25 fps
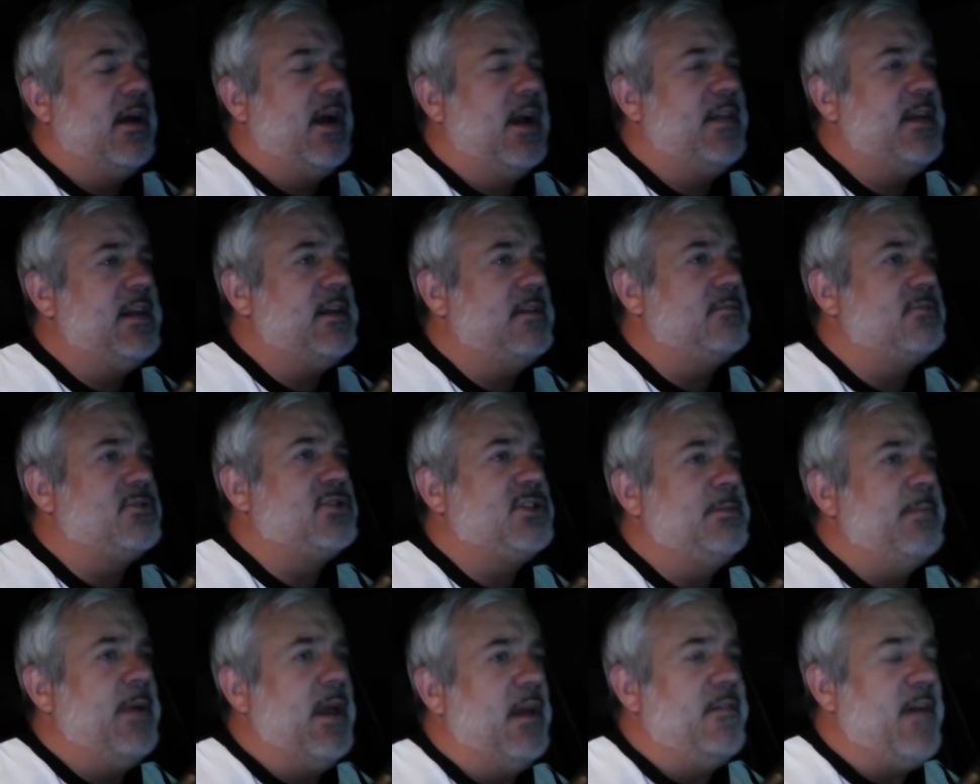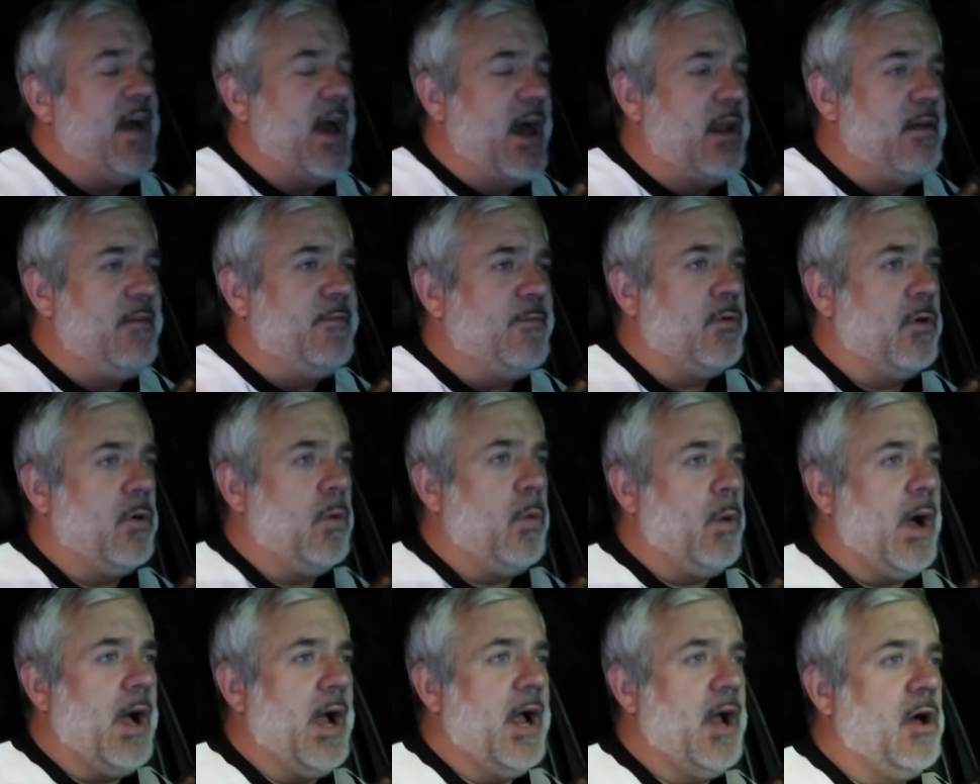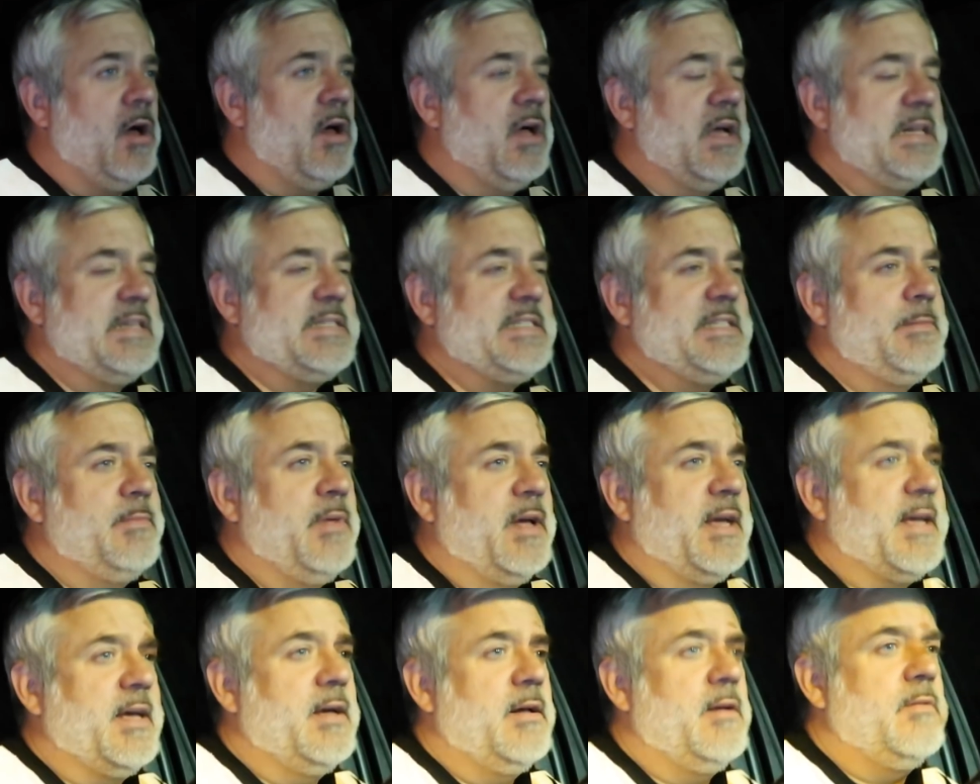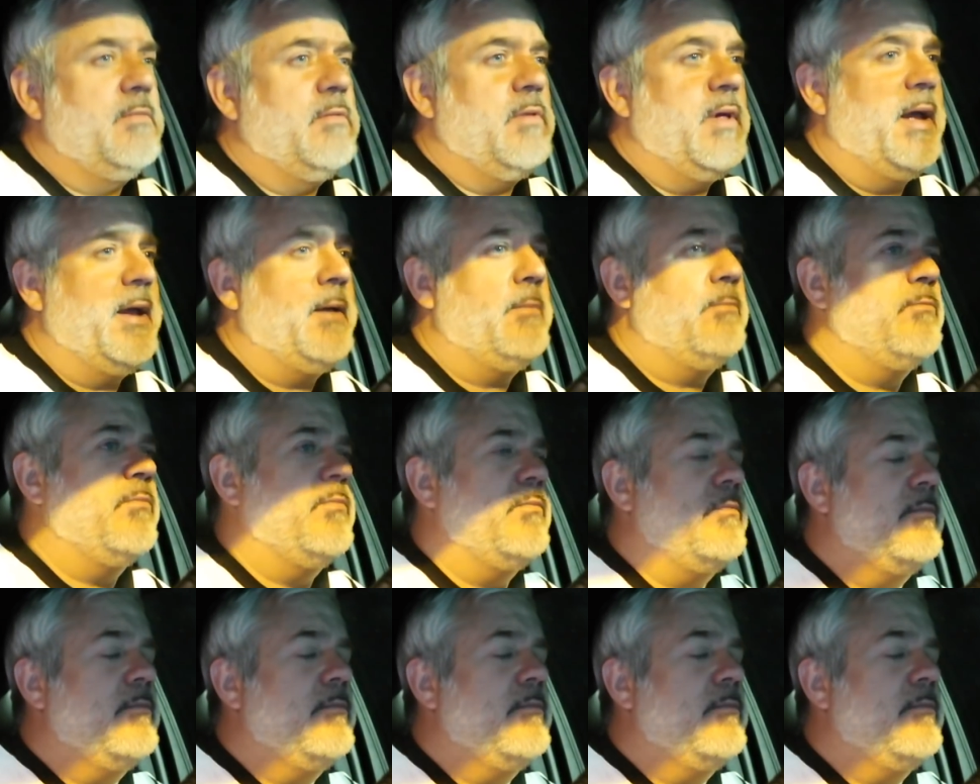I think she may have had it for a while. It seemed like it like